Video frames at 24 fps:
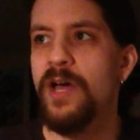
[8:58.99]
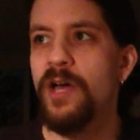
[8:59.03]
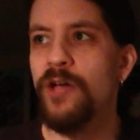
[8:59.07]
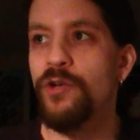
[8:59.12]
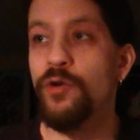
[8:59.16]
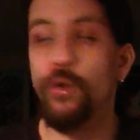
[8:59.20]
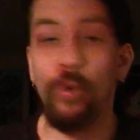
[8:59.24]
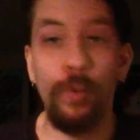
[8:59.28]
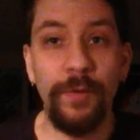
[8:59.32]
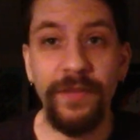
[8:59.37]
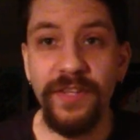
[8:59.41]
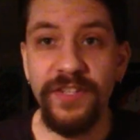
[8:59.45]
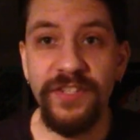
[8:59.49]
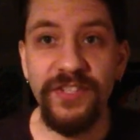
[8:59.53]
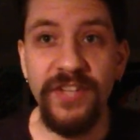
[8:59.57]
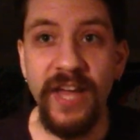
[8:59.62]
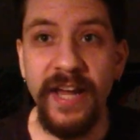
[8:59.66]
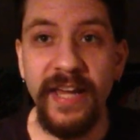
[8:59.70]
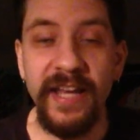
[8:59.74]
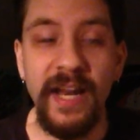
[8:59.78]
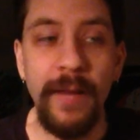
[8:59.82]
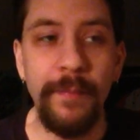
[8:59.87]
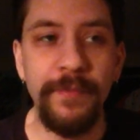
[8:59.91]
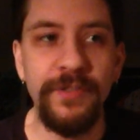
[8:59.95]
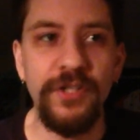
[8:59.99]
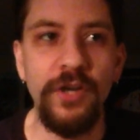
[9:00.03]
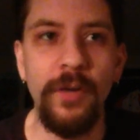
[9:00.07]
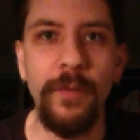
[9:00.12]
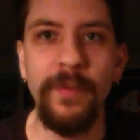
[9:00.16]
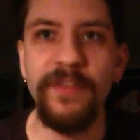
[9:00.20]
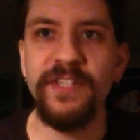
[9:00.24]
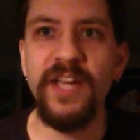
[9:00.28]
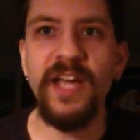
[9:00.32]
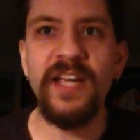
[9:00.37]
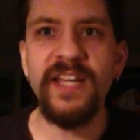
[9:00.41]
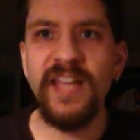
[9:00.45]
Nor with the second episode, but
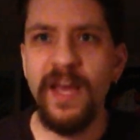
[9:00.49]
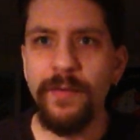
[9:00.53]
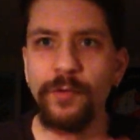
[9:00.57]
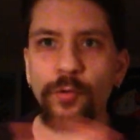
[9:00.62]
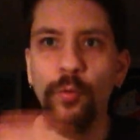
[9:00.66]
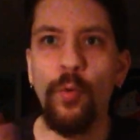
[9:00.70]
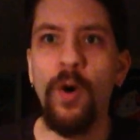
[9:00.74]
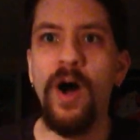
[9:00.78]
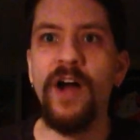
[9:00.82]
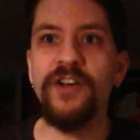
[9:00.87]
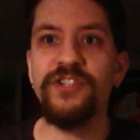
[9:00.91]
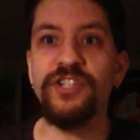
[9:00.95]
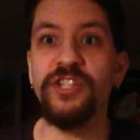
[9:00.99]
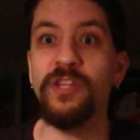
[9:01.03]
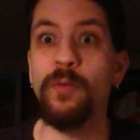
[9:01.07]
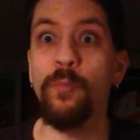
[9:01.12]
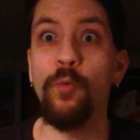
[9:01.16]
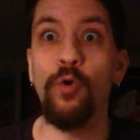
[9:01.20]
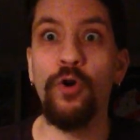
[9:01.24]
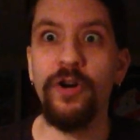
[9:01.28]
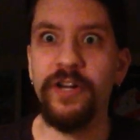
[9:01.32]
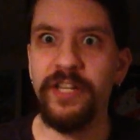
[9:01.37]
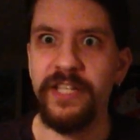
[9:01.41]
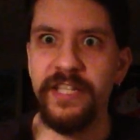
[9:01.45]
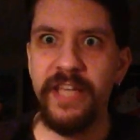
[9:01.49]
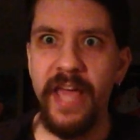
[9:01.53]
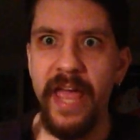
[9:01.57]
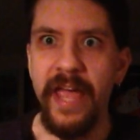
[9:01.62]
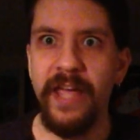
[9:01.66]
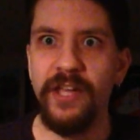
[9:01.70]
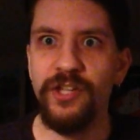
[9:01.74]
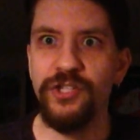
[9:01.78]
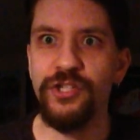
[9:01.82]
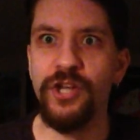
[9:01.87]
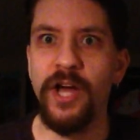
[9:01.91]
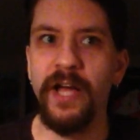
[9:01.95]
as I kept watching, the more
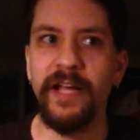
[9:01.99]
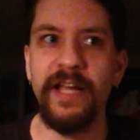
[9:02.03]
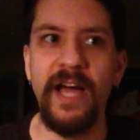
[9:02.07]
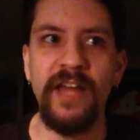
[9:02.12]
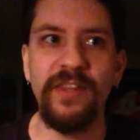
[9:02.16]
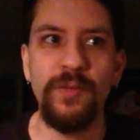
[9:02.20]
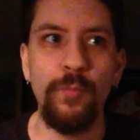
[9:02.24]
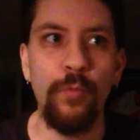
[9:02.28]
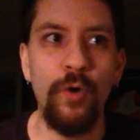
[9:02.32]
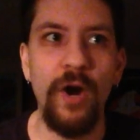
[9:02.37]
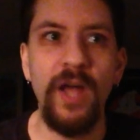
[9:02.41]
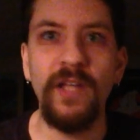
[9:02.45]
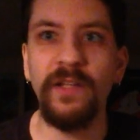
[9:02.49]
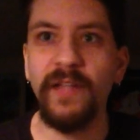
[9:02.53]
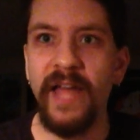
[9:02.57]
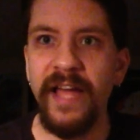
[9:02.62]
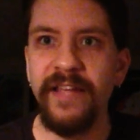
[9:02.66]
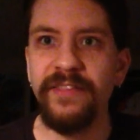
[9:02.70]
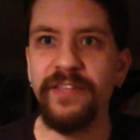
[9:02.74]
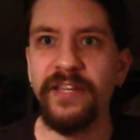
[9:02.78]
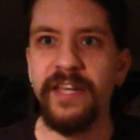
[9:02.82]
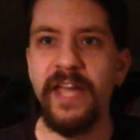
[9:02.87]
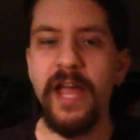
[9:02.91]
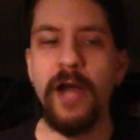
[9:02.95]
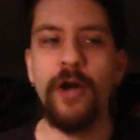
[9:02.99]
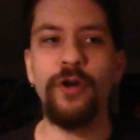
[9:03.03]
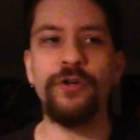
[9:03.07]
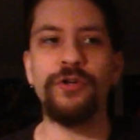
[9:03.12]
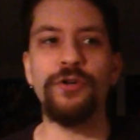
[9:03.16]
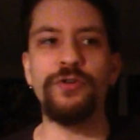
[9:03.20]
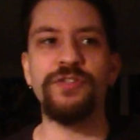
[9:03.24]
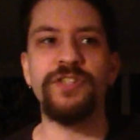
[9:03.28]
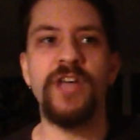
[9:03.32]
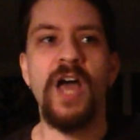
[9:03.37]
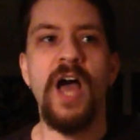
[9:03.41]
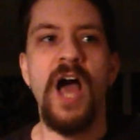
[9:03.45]
engaged I got, the more I liked the characters.